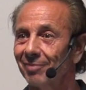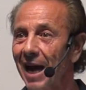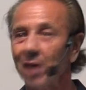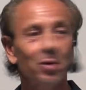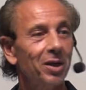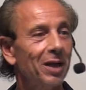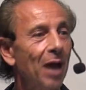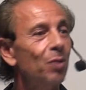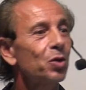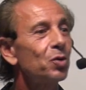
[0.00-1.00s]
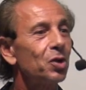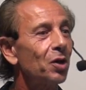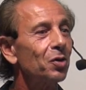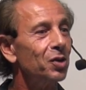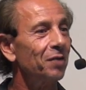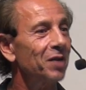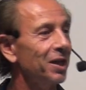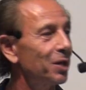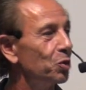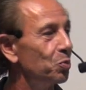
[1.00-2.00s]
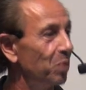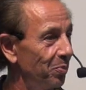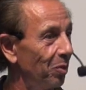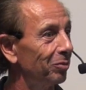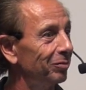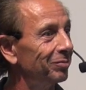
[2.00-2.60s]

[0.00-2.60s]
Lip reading: I don't use the other stuff that kills people.